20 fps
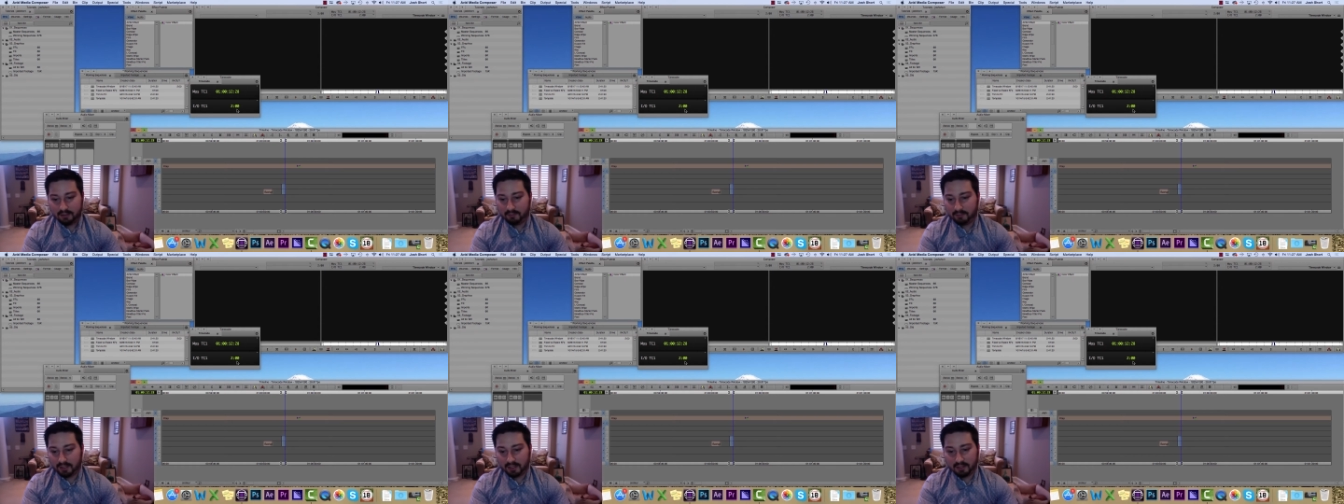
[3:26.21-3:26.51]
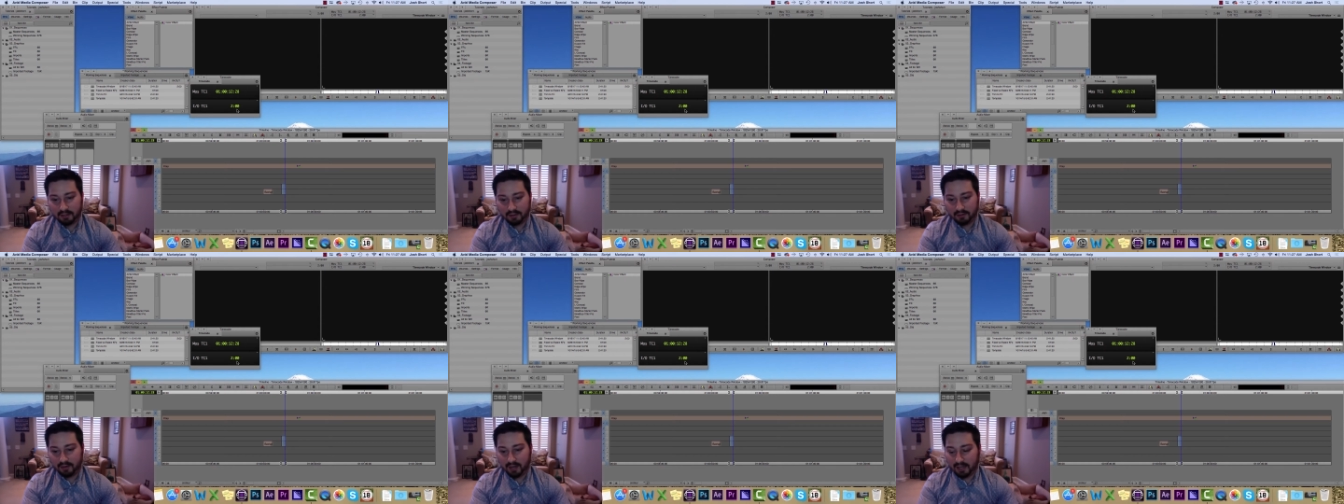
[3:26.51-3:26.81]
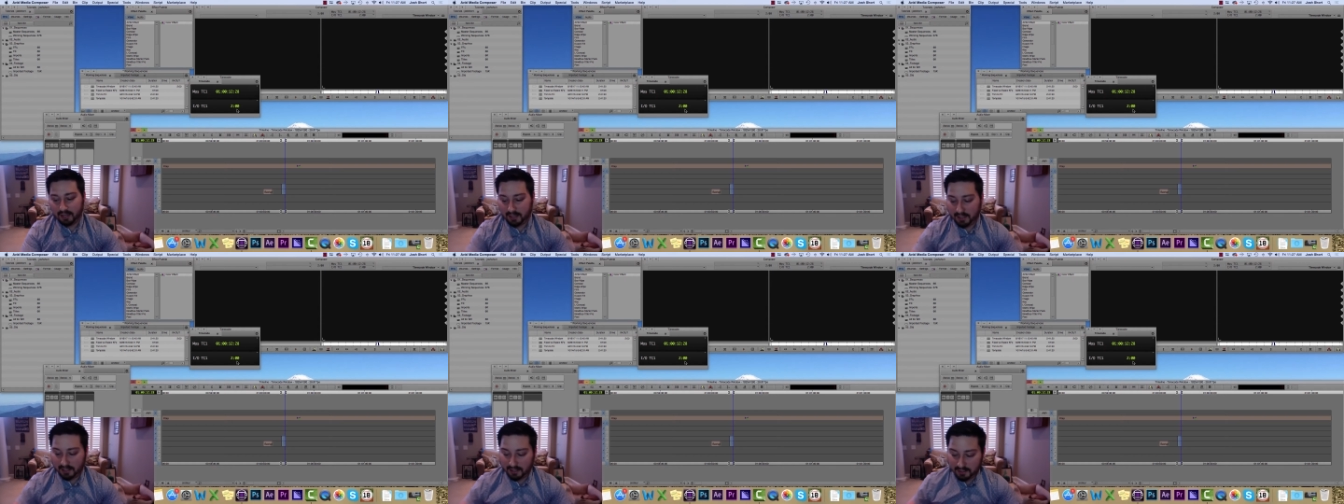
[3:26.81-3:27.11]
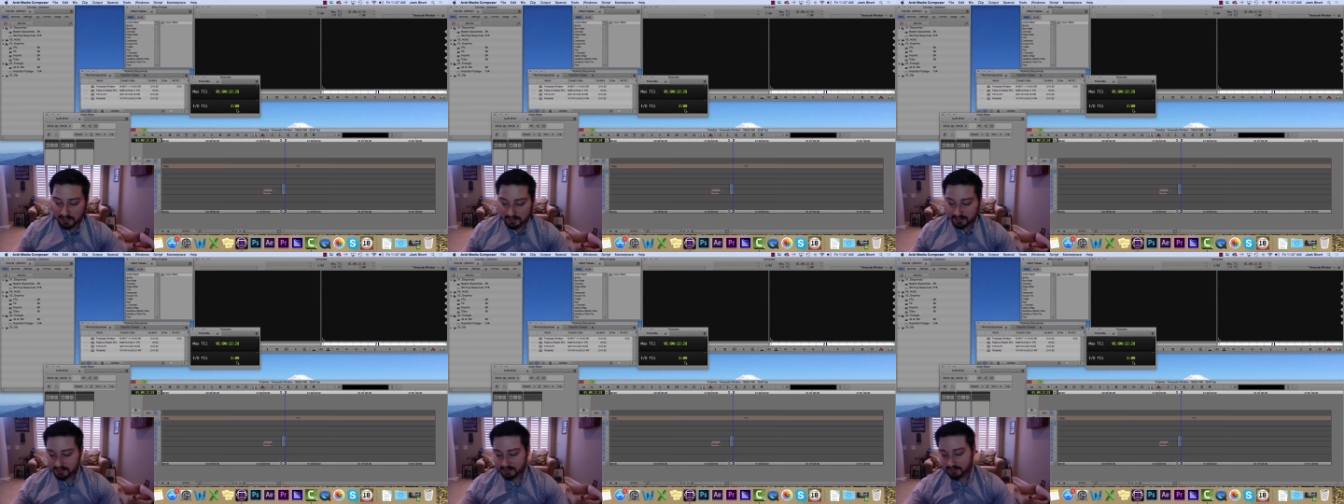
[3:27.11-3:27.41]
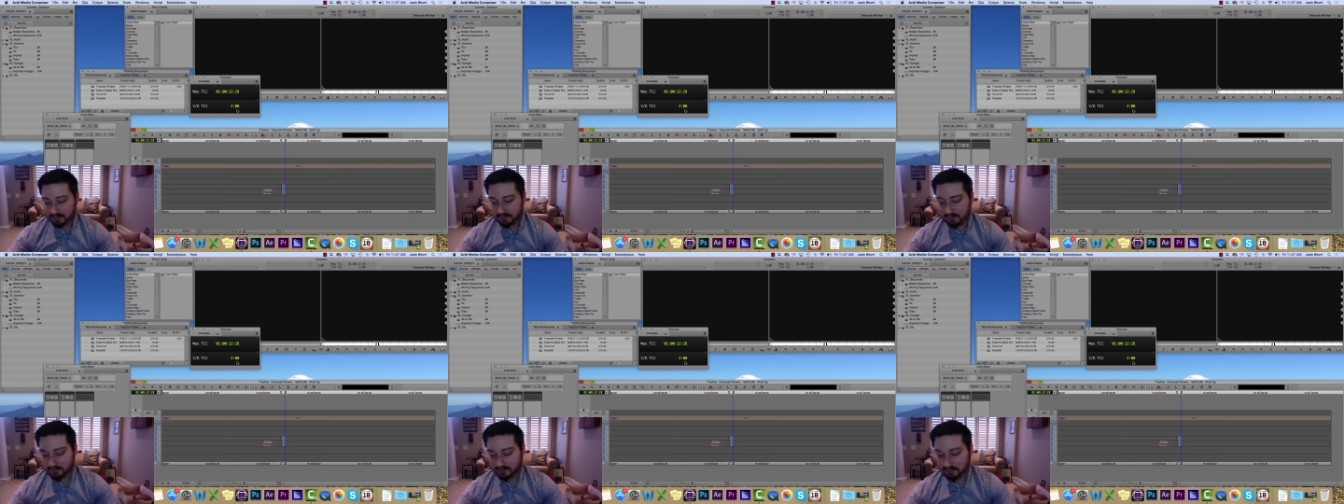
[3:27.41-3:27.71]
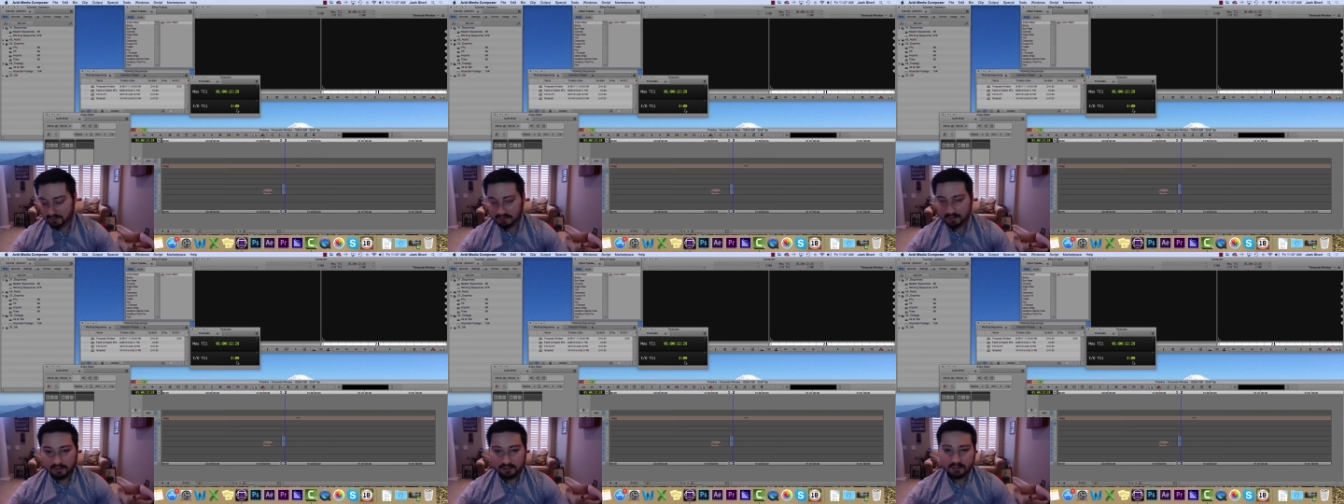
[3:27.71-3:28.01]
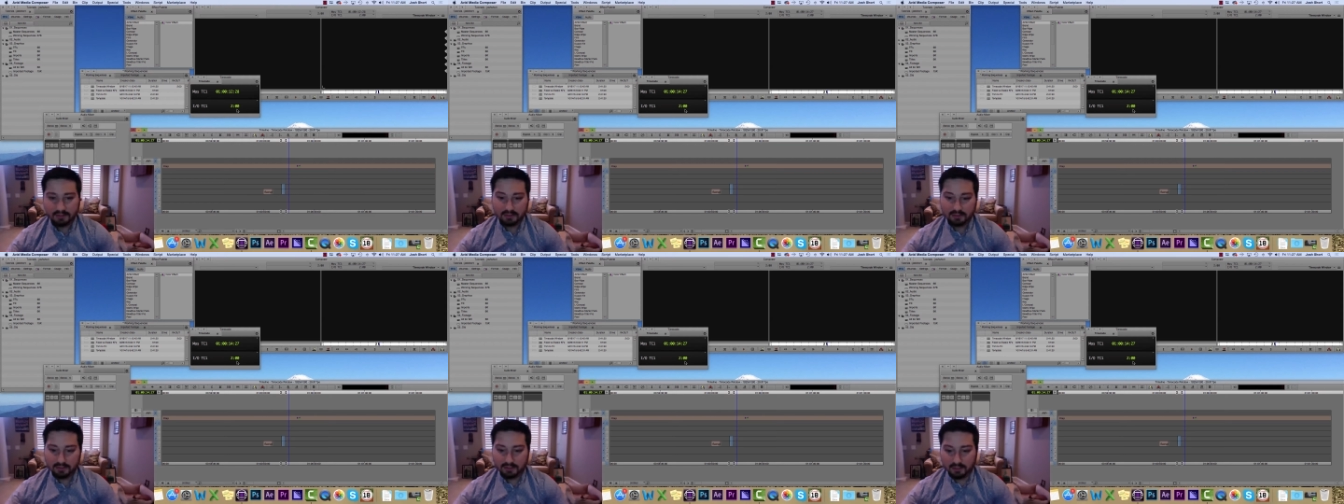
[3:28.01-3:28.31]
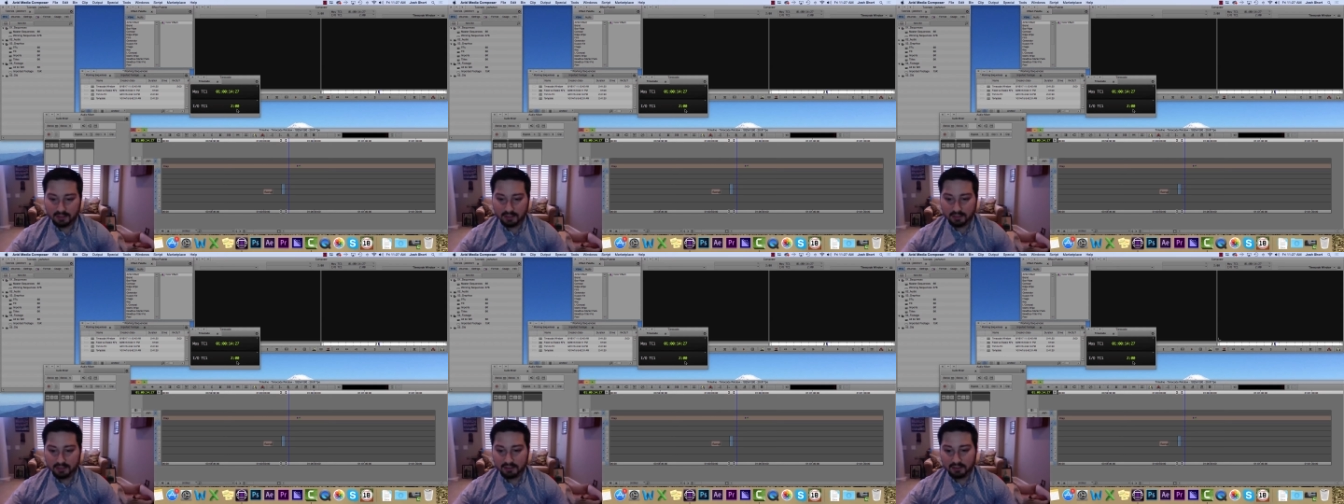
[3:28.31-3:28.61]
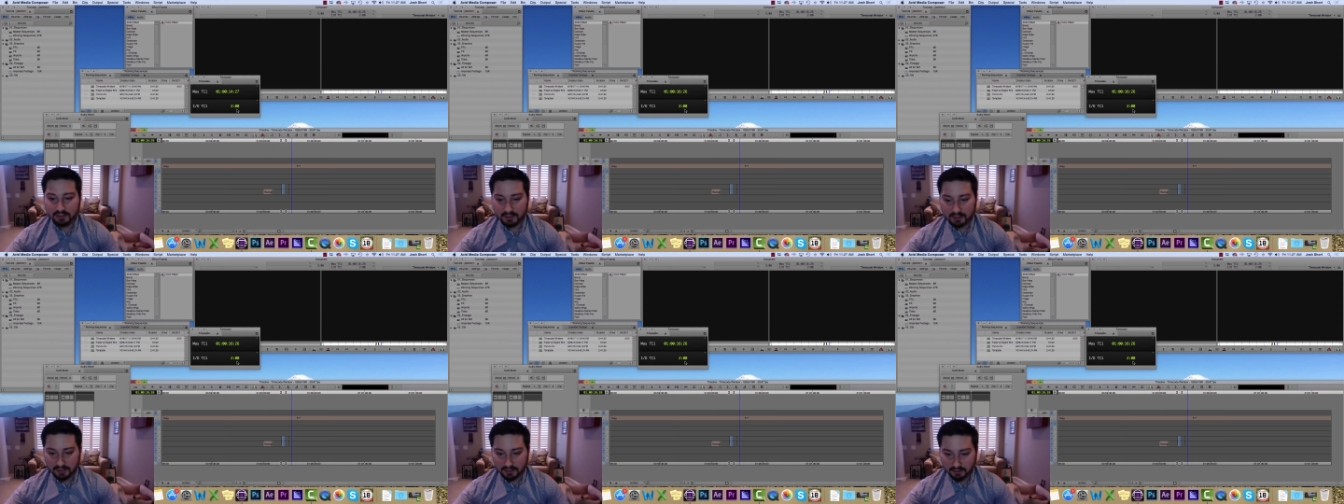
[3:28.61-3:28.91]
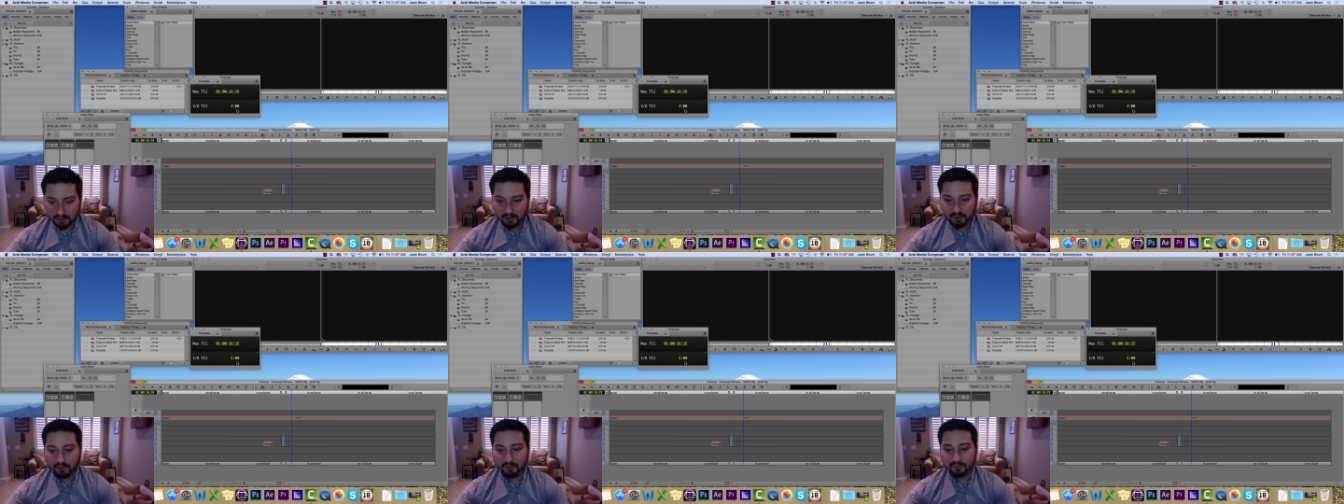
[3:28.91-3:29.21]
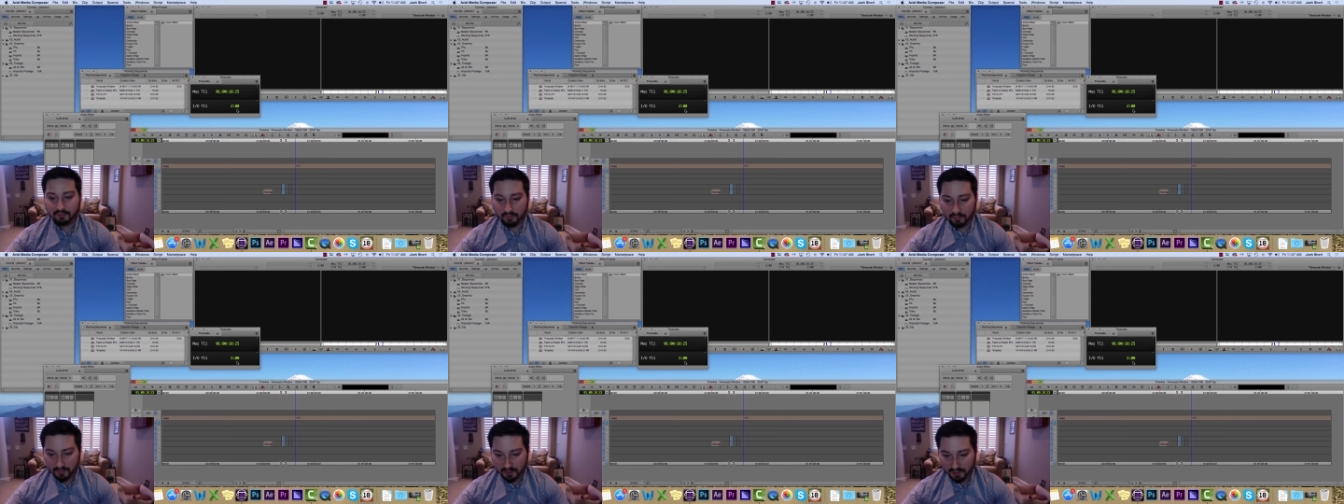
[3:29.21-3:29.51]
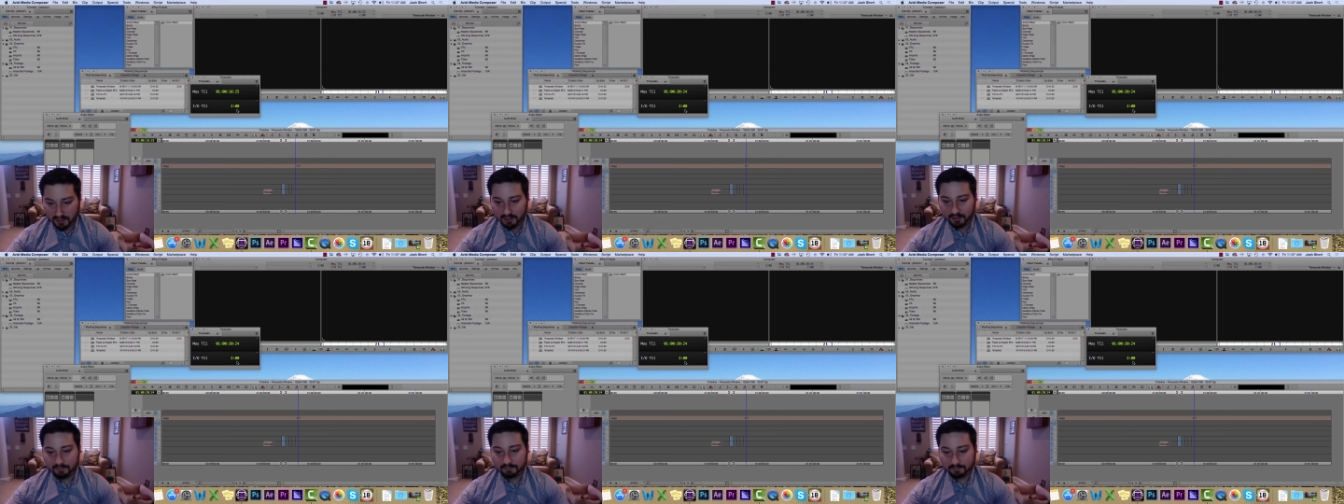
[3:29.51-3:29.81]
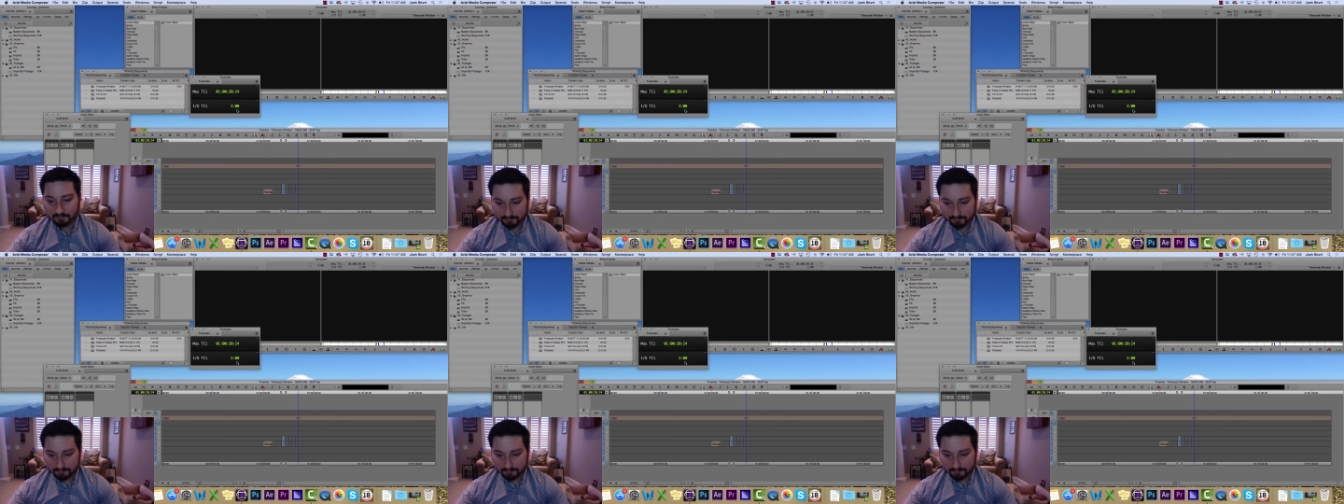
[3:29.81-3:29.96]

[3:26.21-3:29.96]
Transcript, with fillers: make another add edit, uh, and just go from there.